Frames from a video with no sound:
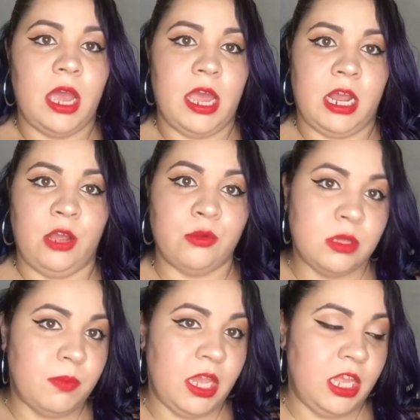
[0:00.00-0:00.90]
and I
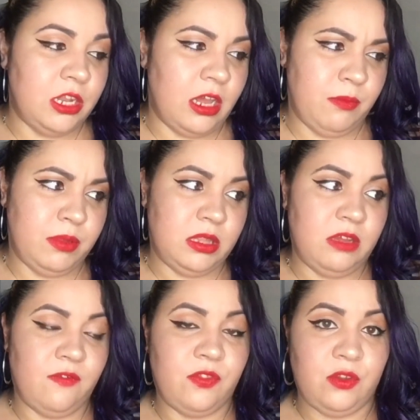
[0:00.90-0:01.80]
only paid, I
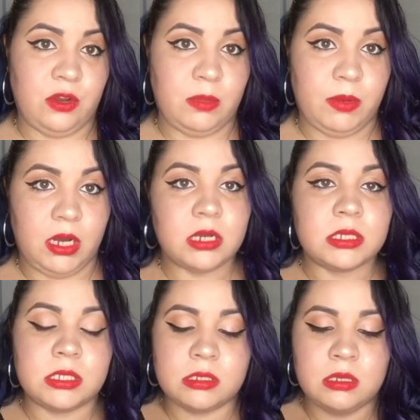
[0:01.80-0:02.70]
believe, 30
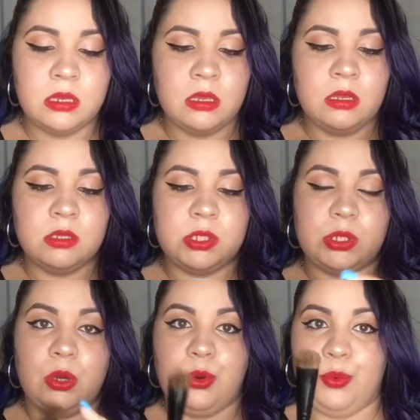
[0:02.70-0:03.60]
bucks
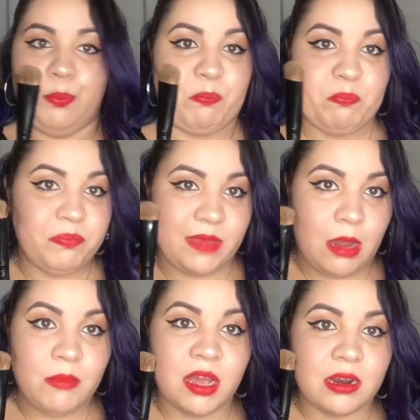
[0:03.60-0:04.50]
so
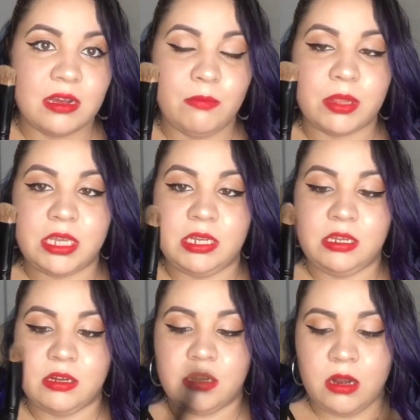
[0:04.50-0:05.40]
I'm not going to complain
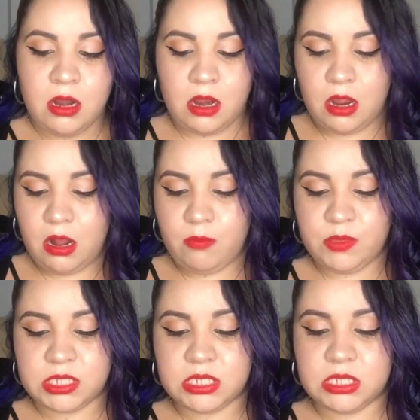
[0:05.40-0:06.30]
here. Um,
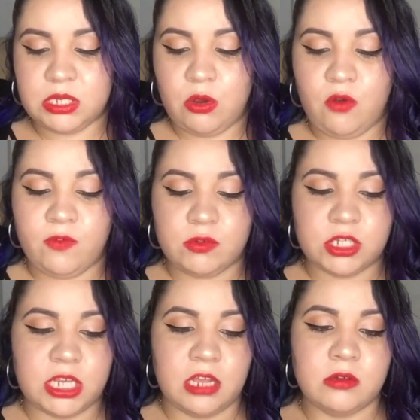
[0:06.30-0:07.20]
this is an oval
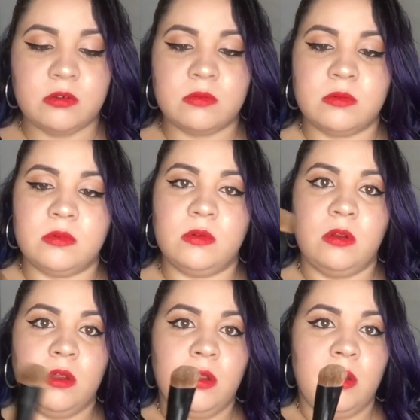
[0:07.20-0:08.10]
shadow
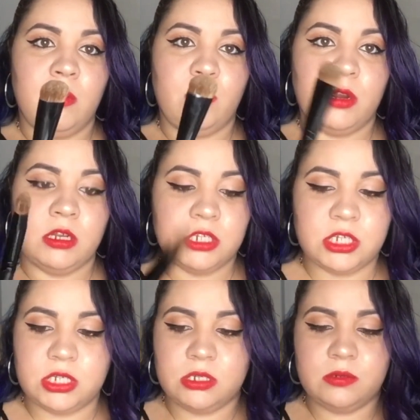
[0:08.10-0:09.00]

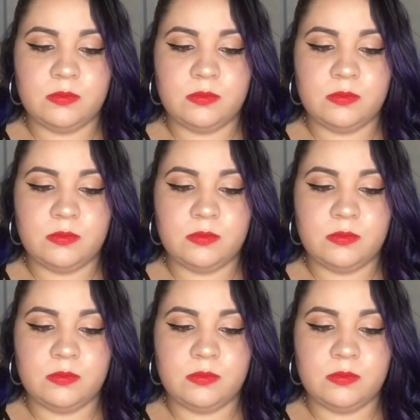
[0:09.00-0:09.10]
brush.